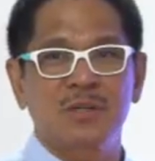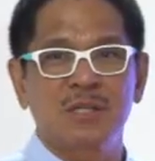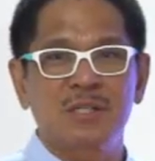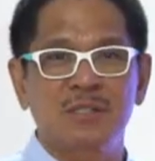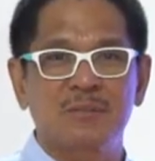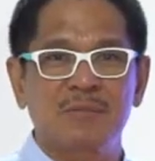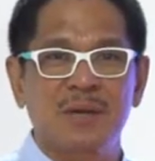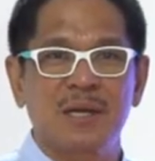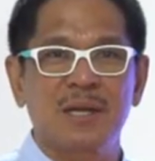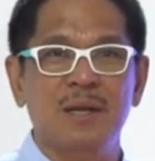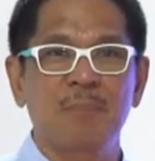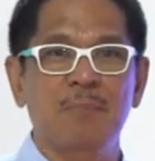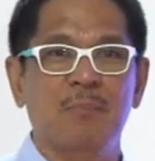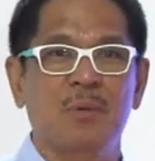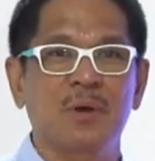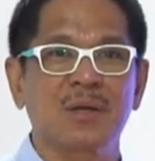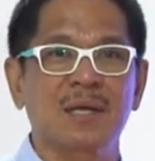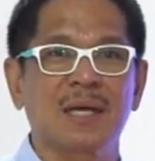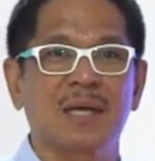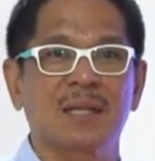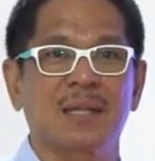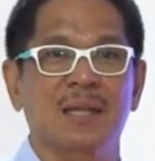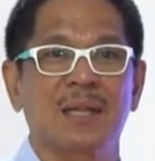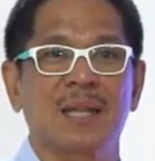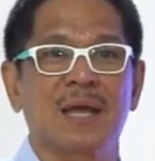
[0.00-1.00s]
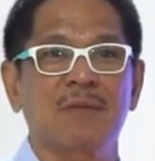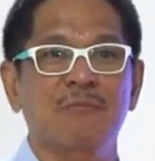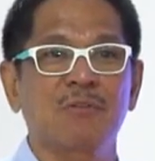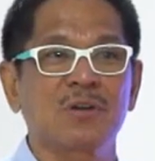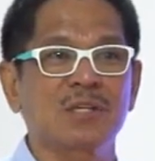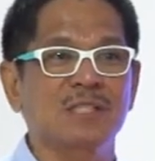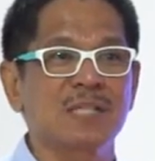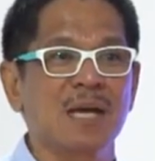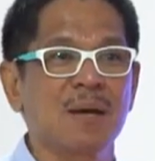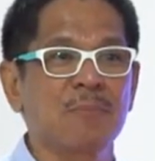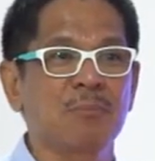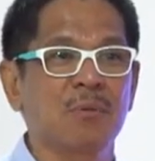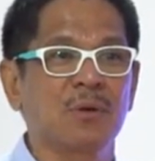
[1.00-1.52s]
is very important. Like, for
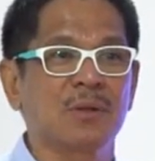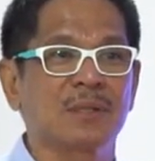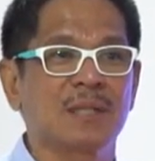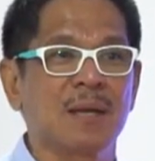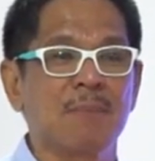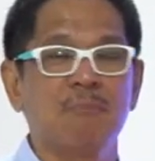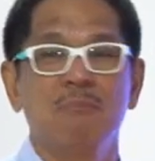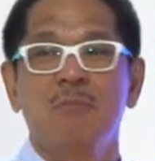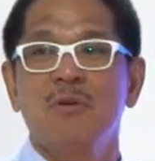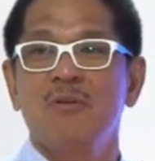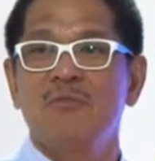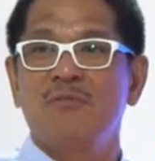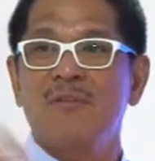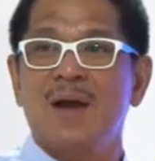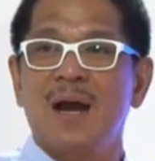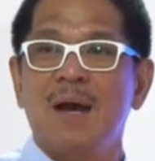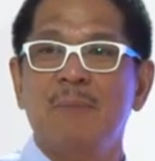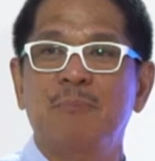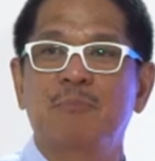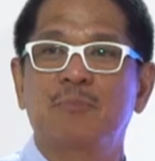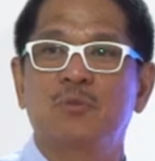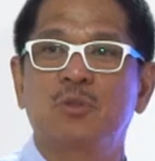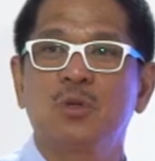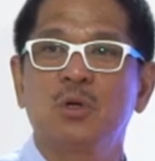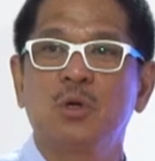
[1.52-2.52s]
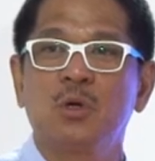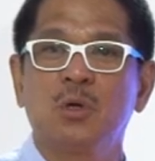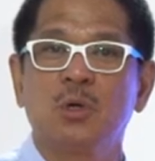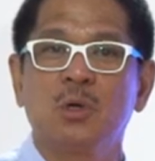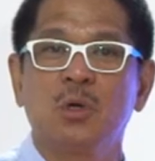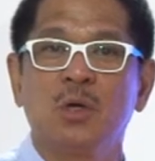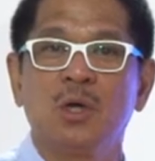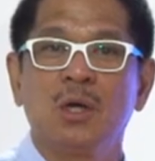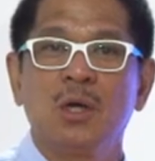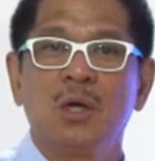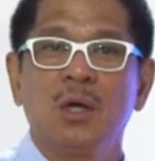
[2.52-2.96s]
example, the move up to